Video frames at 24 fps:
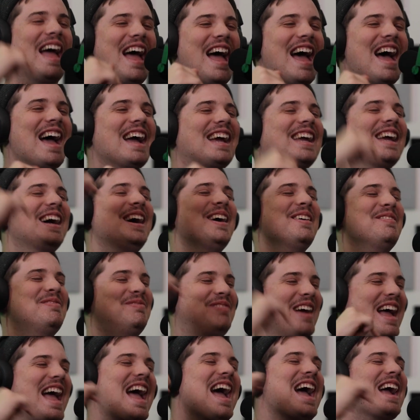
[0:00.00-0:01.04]

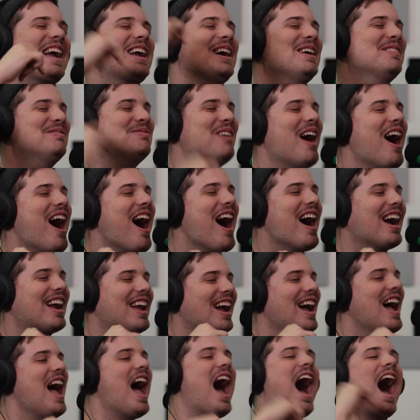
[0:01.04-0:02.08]
big bug.
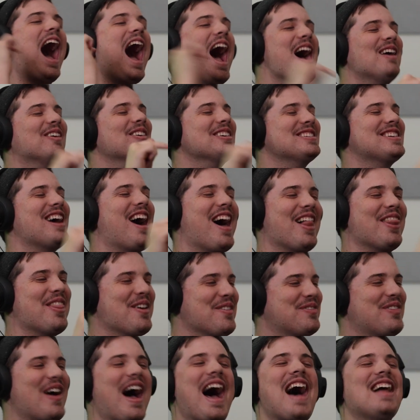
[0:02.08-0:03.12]
I was on
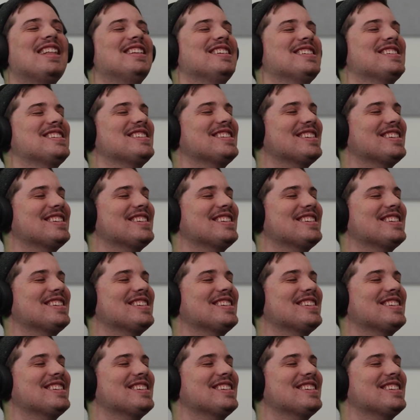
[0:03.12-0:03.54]
the fence.